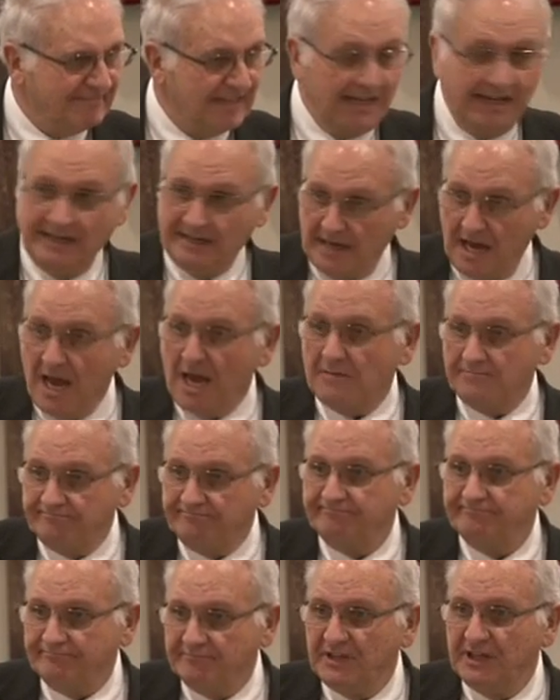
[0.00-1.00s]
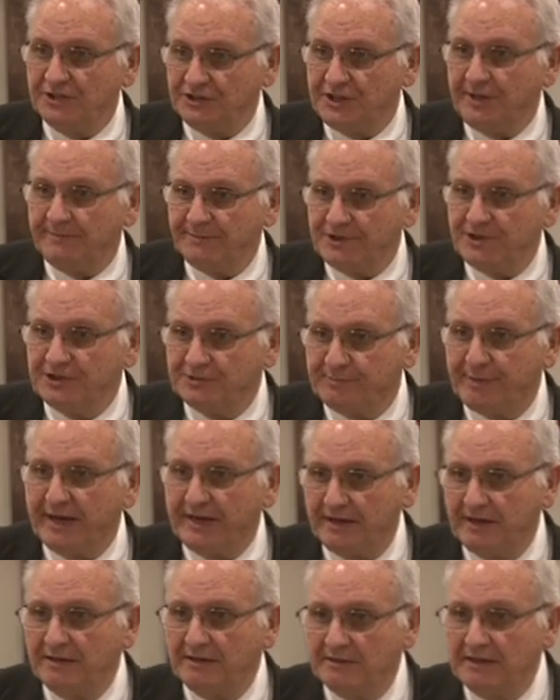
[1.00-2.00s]
And he did. The Egyptians
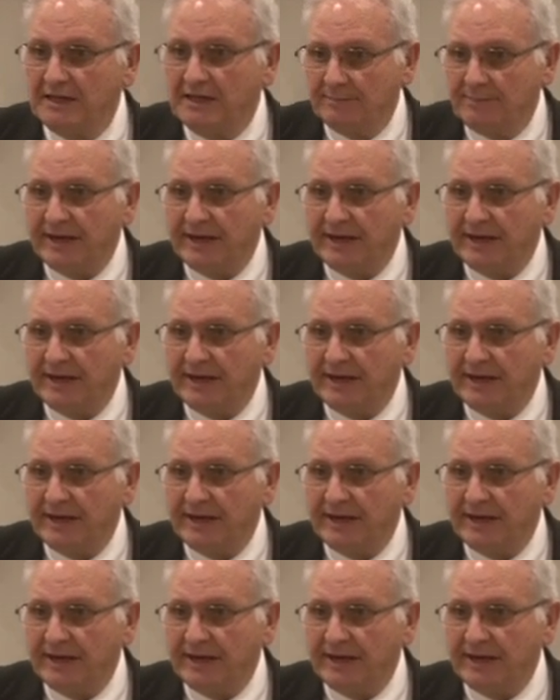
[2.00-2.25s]
paid a,